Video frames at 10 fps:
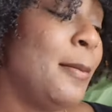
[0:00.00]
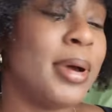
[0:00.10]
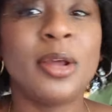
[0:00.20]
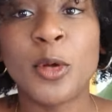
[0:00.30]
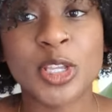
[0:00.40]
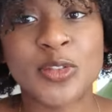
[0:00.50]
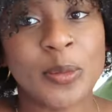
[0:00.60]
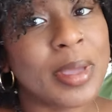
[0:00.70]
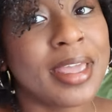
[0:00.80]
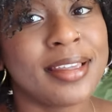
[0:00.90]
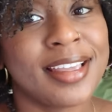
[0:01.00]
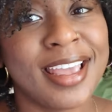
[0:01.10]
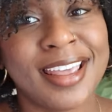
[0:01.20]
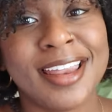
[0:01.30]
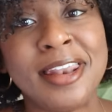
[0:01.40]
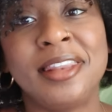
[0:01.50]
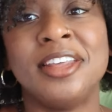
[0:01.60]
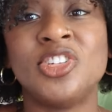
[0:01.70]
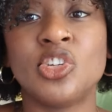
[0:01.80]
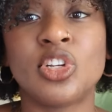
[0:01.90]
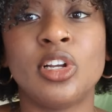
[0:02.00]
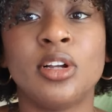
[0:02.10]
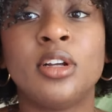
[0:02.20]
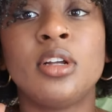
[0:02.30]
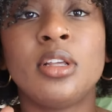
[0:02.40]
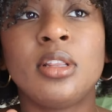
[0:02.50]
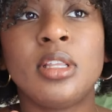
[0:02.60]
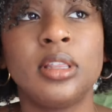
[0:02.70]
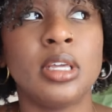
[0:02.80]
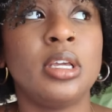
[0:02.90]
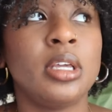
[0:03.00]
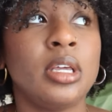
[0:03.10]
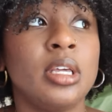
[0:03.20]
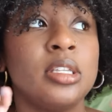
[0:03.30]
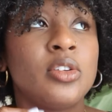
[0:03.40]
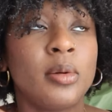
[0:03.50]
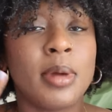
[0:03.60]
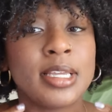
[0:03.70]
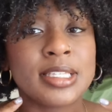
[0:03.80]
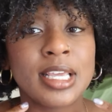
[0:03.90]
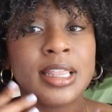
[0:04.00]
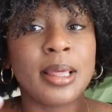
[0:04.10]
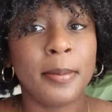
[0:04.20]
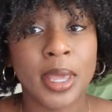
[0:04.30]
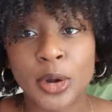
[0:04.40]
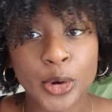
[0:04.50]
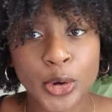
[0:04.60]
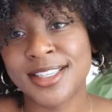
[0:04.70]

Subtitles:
but it works for me, and the gentler the thing is on my skin, the better.